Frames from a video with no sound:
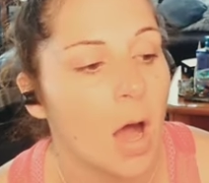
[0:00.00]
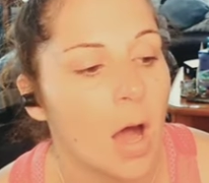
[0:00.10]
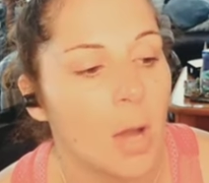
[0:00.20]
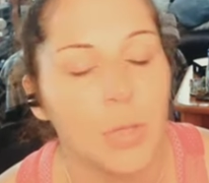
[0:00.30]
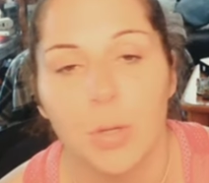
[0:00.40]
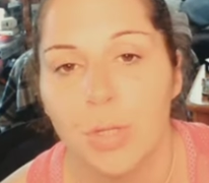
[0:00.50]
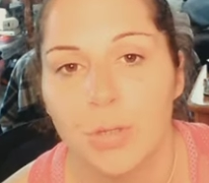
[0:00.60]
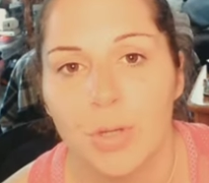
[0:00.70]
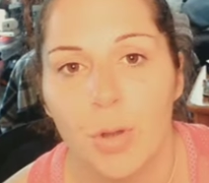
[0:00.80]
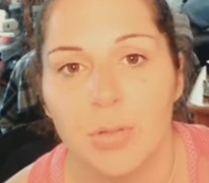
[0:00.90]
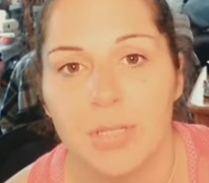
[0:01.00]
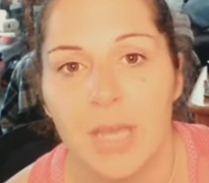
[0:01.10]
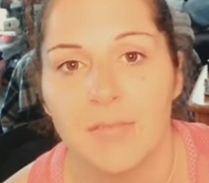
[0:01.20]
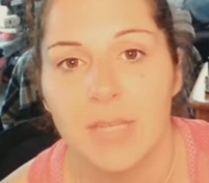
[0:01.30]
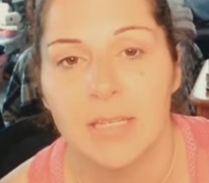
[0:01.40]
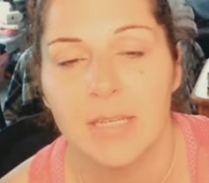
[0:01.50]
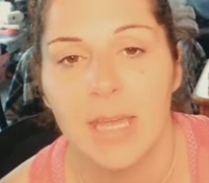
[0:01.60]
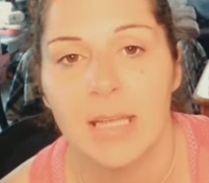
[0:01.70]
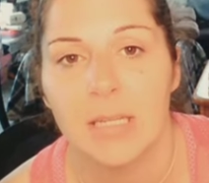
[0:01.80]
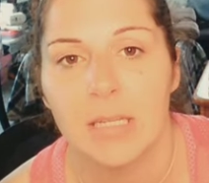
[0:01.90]
Um, but you can use the code SAVE10 to
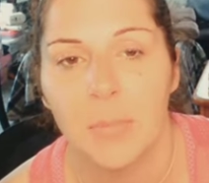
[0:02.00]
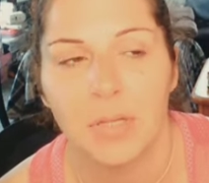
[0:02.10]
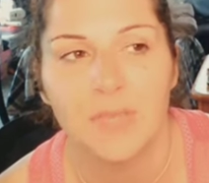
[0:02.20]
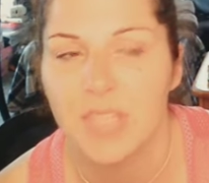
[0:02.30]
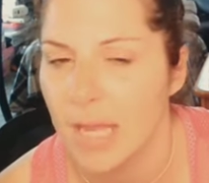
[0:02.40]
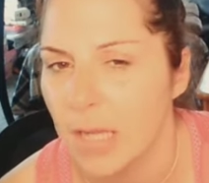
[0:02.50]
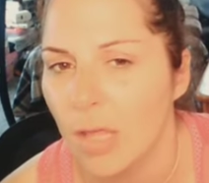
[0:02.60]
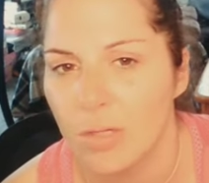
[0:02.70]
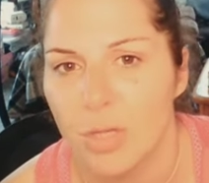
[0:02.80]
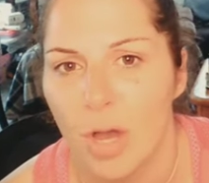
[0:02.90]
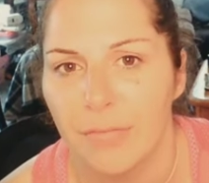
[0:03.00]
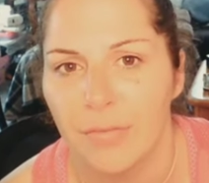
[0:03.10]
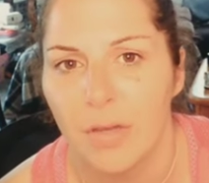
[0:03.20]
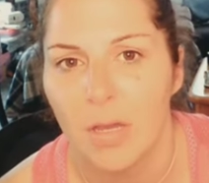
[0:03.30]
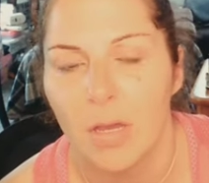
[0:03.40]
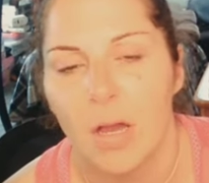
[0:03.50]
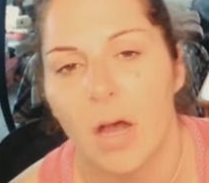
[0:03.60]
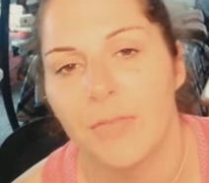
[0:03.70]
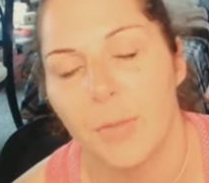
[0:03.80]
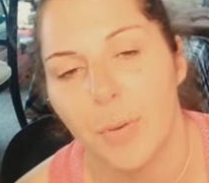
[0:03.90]
get, I believe, $10 off
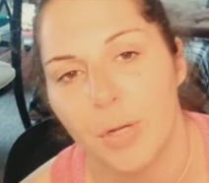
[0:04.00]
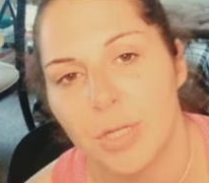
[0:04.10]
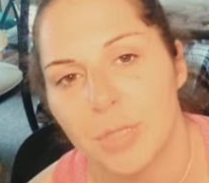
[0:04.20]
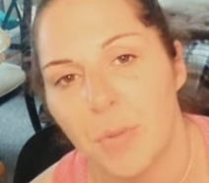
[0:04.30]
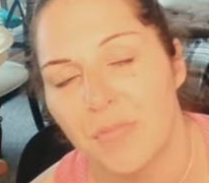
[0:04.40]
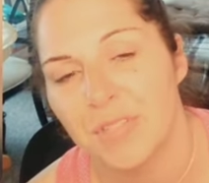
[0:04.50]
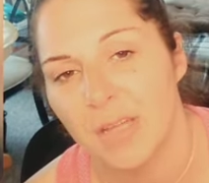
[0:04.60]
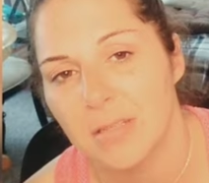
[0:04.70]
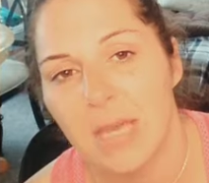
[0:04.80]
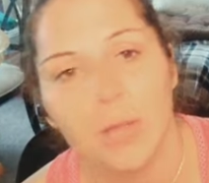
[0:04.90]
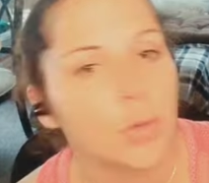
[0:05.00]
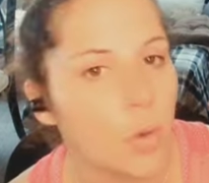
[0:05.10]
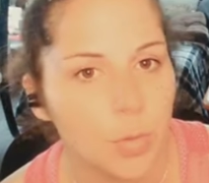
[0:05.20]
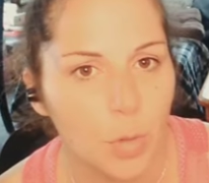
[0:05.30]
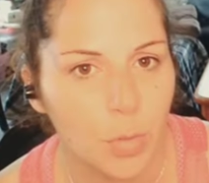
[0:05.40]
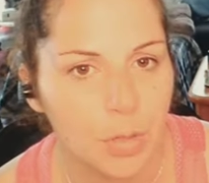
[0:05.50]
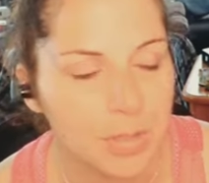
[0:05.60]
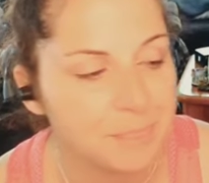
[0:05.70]
of your purchase. But if it's on sale, the code don't work.